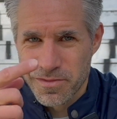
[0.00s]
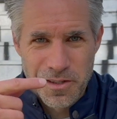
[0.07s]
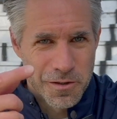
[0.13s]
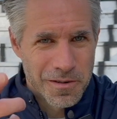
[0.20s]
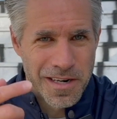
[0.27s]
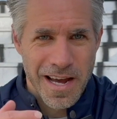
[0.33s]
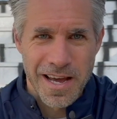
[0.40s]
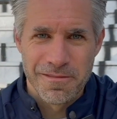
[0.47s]
you
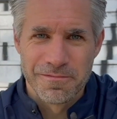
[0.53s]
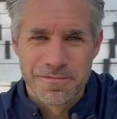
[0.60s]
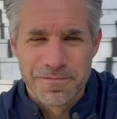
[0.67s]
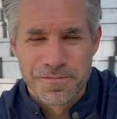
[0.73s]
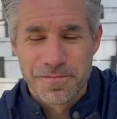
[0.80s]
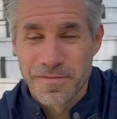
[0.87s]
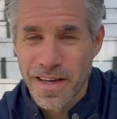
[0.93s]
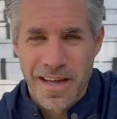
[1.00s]
and I
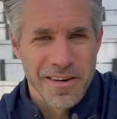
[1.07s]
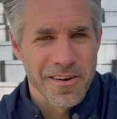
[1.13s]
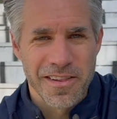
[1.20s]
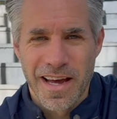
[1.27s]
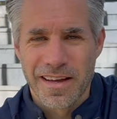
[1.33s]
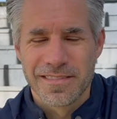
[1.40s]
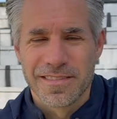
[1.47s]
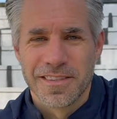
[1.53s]
know
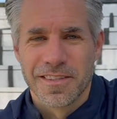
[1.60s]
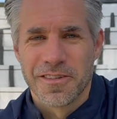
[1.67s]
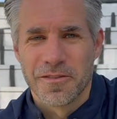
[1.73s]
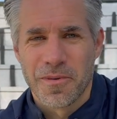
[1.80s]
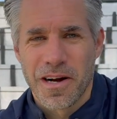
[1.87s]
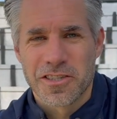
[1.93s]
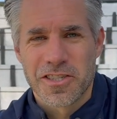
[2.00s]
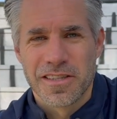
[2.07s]
that you're
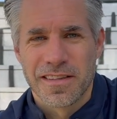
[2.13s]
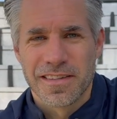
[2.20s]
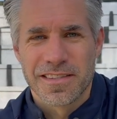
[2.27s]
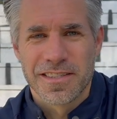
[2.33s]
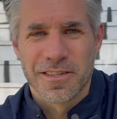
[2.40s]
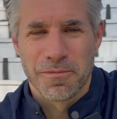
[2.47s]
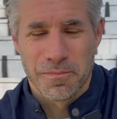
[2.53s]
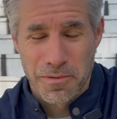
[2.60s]
watching
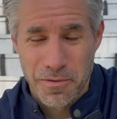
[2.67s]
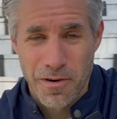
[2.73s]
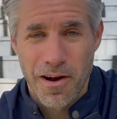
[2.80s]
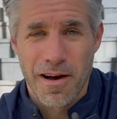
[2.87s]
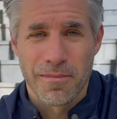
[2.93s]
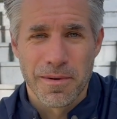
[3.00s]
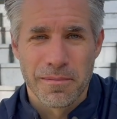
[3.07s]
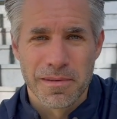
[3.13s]
this, you're
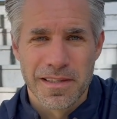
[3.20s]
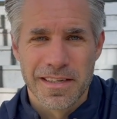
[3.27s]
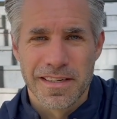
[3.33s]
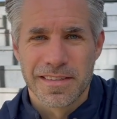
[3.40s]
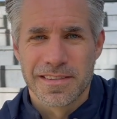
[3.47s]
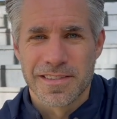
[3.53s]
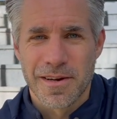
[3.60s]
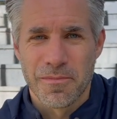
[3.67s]
probably
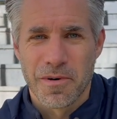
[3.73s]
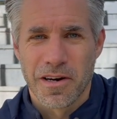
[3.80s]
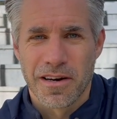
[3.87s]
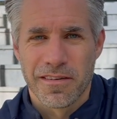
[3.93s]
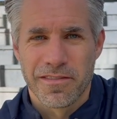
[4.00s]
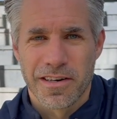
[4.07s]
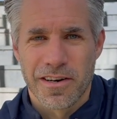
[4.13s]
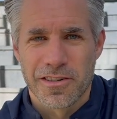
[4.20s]
somewhat
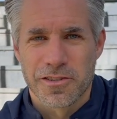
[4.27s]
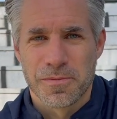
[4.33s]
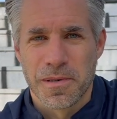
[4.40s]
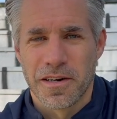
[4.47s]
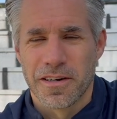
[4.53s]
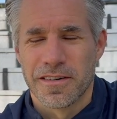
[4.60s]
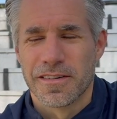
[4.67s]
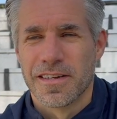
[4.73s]
of an
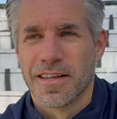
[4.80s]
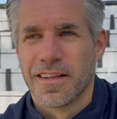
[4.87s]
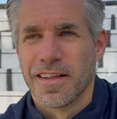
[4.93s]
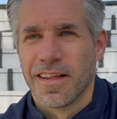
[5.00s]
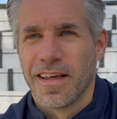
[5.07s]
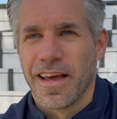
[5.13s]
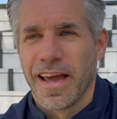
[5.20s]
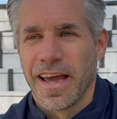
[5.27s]
entrepreneur,
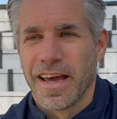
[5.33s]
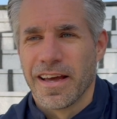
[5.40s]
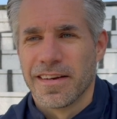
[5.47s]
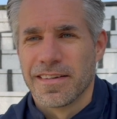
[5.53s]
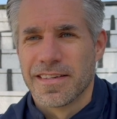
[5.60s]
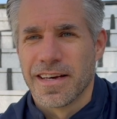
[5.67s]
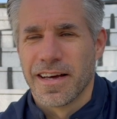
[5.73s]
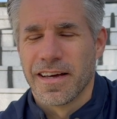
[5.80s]

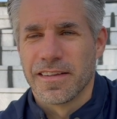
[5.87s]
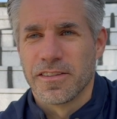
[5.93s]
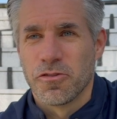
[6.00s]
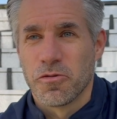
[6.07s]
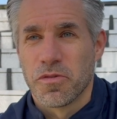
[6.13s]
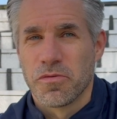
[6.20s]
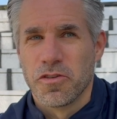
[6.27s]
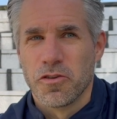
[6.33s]
and
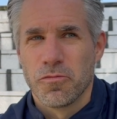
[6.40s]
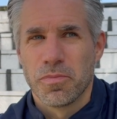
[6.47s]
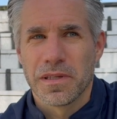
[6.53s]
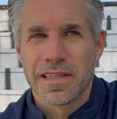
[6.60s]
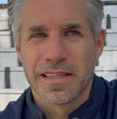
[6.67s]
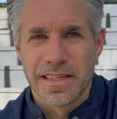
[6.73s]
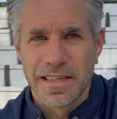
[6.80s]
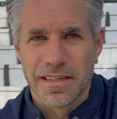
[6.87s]
you
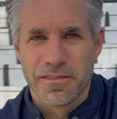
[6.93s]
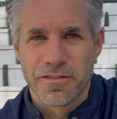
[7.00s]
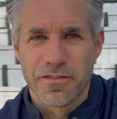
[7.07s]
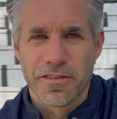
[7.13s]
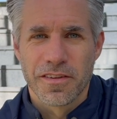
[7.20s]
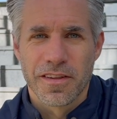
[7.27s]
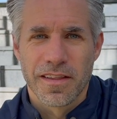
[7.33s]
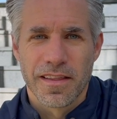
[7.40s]
believe
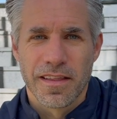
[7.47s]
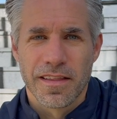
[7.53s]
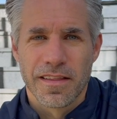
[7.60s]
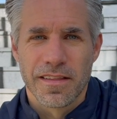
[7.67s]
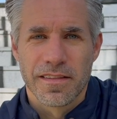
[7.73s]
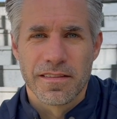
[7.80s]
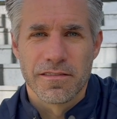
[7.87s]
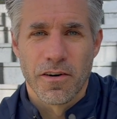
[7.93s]

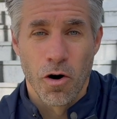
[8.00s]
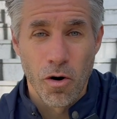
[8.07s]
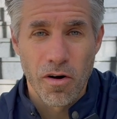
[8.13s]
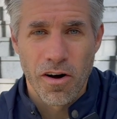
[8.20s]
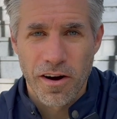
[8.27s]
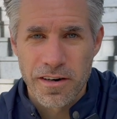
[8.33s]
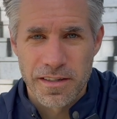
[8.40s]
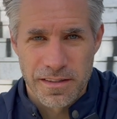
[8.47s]

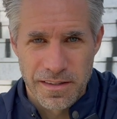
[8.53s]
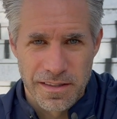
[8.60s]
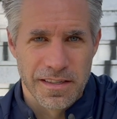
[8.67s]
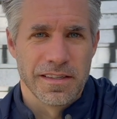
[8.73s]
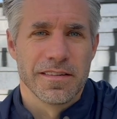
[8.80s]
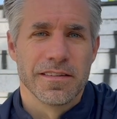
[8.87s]
wholeheartedly